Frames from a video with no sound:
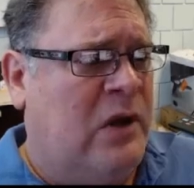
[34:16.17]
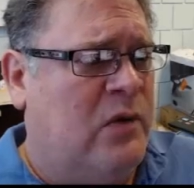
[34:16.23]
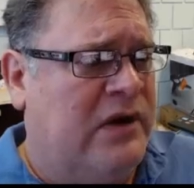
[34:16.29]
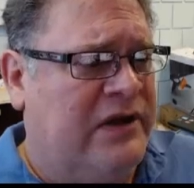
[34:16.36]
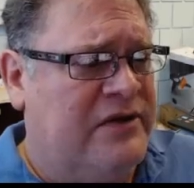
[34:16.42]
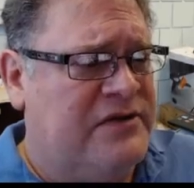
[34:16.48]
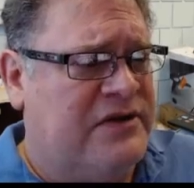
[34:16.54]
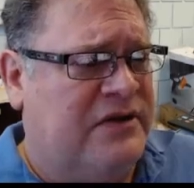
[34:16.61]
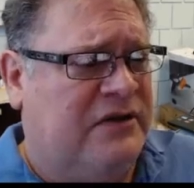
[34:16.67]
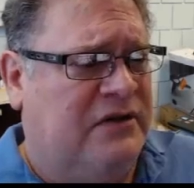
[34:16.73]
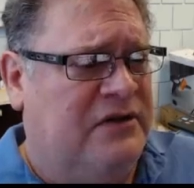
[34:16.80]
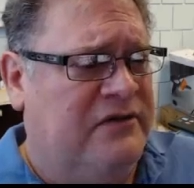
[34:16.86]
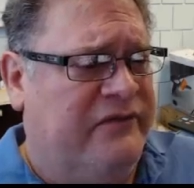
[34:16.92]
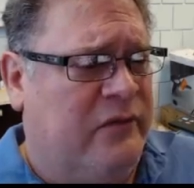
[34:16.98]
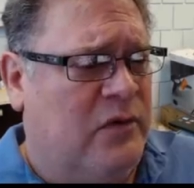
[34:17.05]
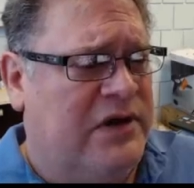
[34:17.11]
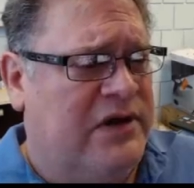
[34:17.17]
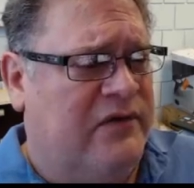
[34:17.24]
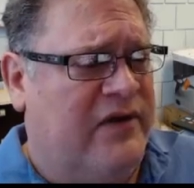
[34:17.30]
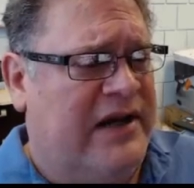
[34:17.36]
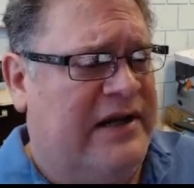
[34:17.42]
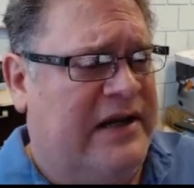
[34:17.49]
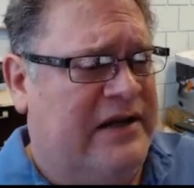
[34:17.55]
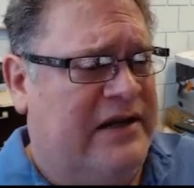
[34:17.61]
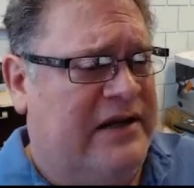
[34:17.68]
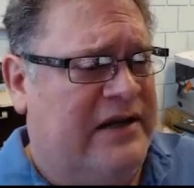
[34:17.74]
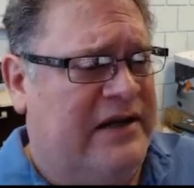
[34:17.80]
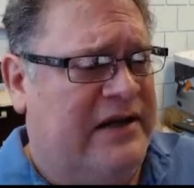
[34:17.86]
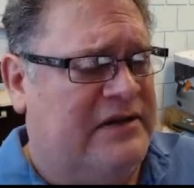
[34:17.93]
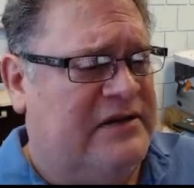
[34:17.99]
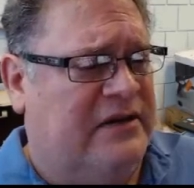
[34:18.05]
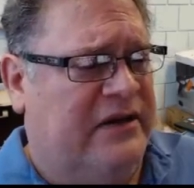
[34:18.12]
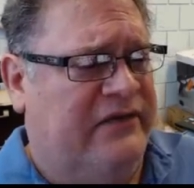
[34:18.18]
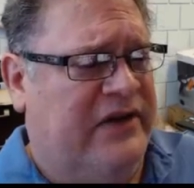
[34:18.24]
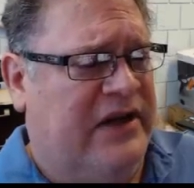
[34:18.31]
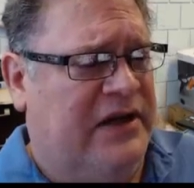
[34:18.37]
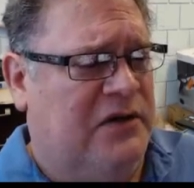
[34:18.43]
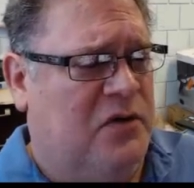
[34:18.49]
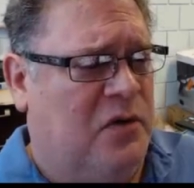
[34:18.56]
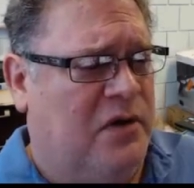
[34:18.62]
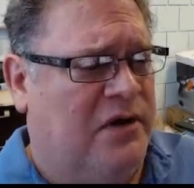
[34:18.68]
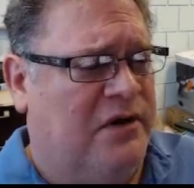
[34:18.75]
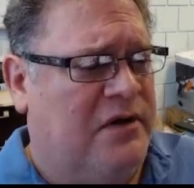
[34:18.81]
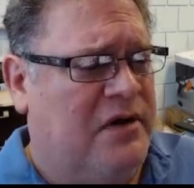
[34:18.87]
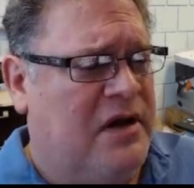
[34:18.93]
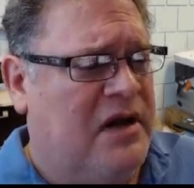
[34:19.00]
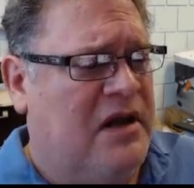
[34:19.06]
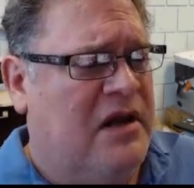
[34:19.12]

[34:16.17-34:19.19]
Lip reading: Well, here's a clue for you. Right down here in this left-hand corner